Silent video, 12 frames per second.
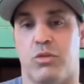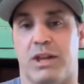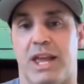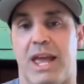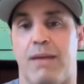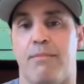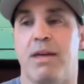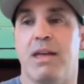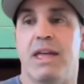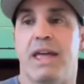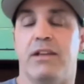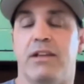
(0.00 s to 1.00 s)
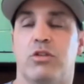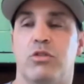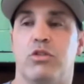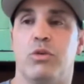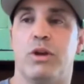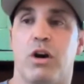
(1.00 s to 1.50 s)
to a game. And so
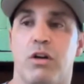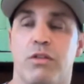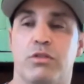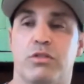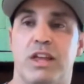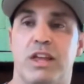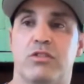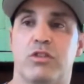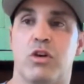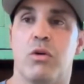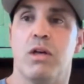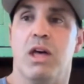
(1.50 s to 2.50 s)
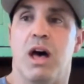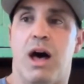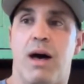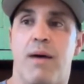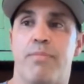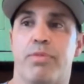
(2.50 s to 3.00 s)
doing all those things. So
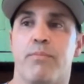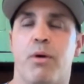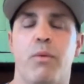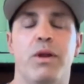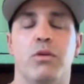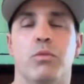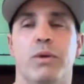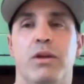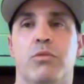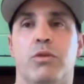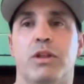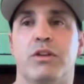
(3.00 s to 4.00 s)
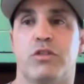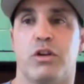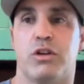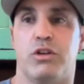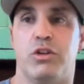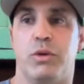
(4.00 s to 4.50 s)
but we don't really
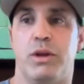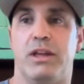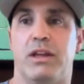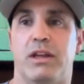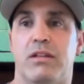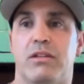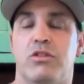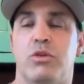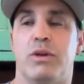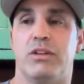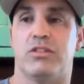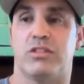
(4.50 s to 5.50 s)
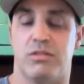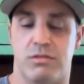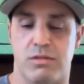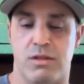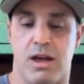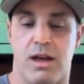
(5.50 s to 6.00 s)
start doing
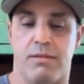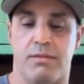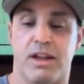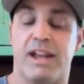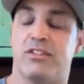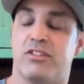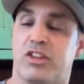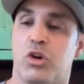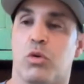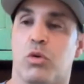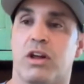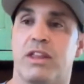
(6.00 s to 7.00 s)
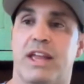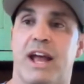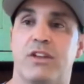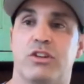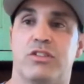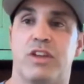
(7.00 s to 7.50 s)
kind of skill work on the
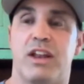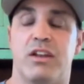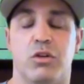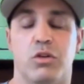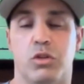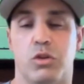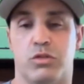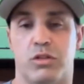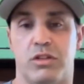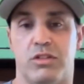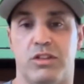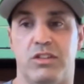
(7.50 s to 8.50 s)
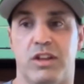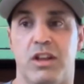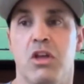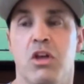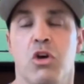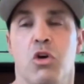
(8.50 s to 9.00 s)
catching side until closer to the
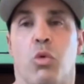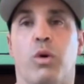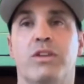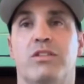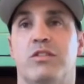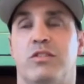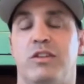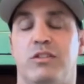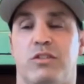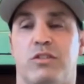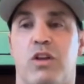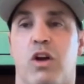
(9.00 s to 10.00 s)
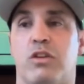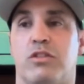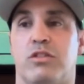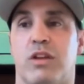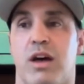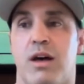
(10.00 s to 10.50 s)
season. Once the season
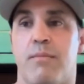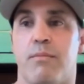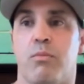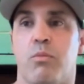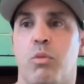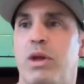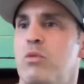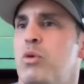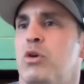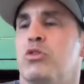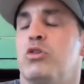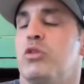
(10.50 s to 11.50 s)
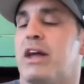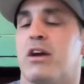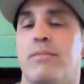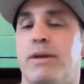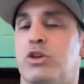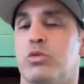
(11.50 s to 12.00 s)
starts, we'll do like
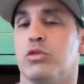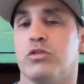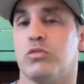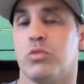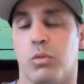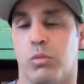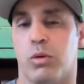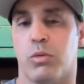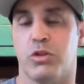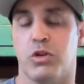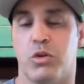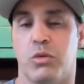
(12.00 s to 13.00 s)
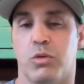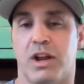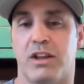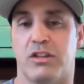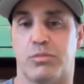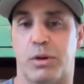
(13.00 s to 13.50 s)
habituals. Where we'll do it. We'll
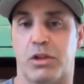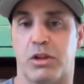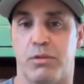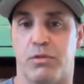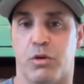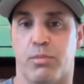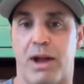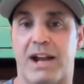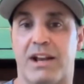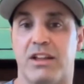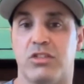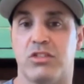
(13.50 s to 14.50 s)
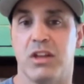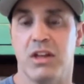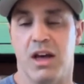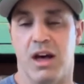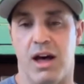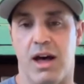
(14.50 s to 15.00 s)
kind of sprinkle in before practice.
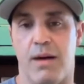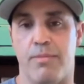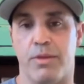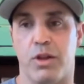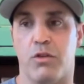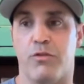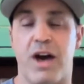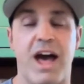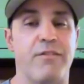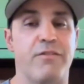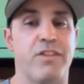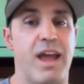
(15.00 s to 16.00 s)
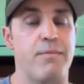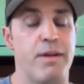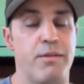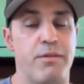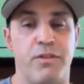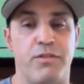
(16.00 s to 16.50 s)
5, 10,
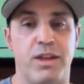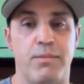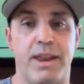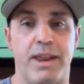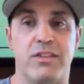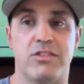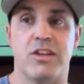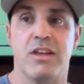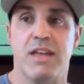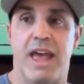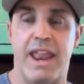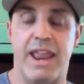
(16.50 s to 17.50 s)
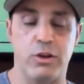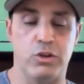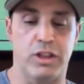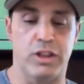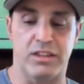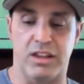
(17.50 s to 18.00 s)
maybe 15 minutes. And I
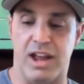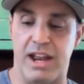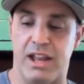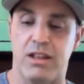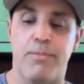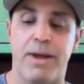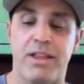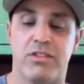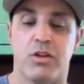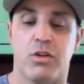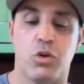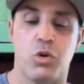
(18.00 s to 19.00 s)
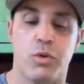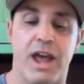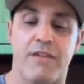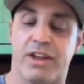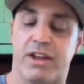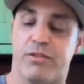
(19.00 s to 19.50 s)
usually like to kind of, it depends on who we
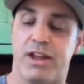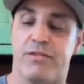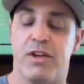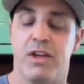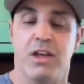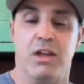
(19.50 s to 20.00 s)
have. Like if we have